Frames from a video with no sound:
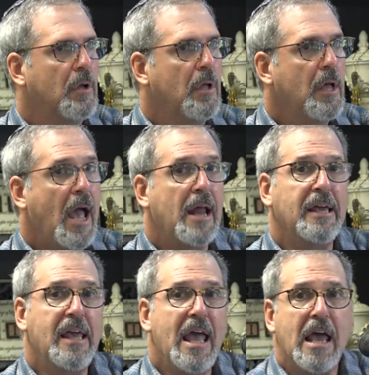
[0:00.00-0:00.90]
And
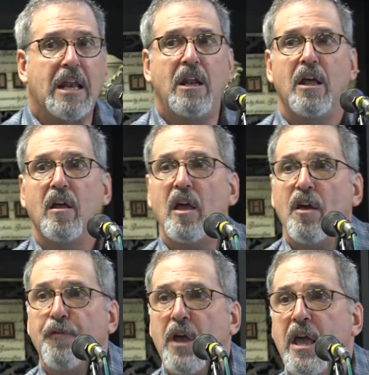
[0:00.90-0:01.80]
again,
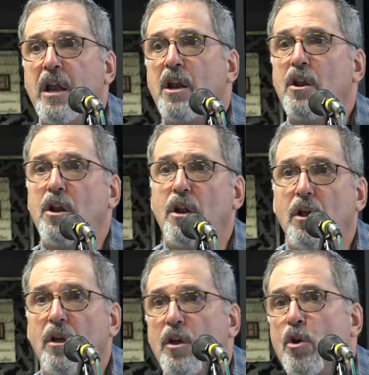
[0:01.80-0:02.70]
if in
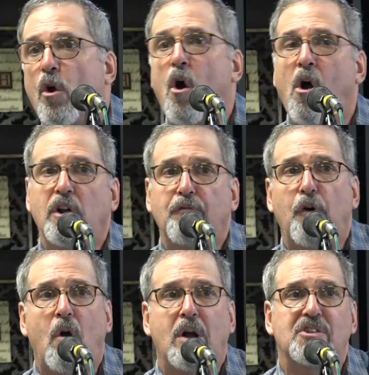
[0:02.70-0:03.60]
your heart of
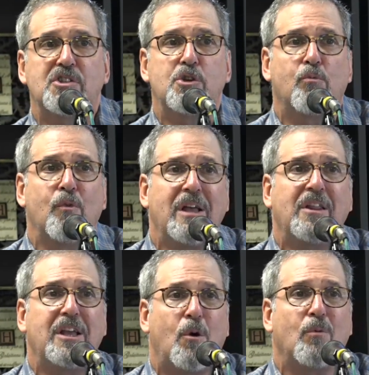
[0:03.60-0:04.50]
hearts, you really
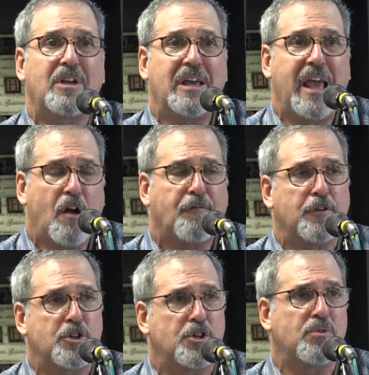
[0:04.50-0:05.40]
don't care for
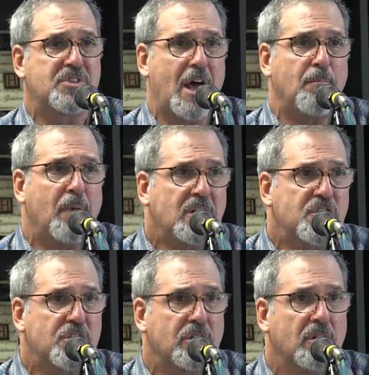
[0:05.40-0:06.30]
Jews that much,
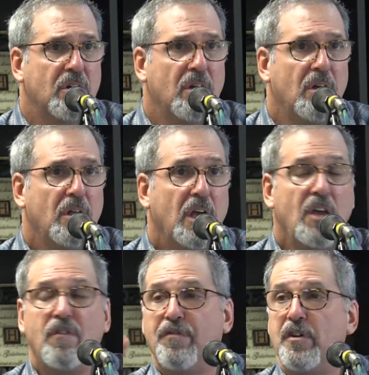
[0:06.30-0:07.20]
even
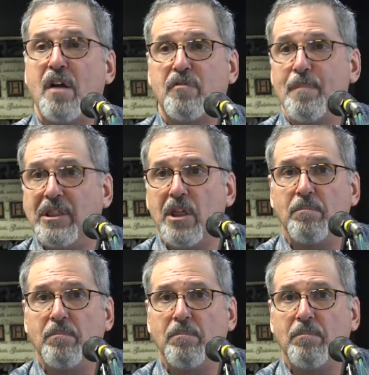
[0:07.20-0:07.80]
if you never met them,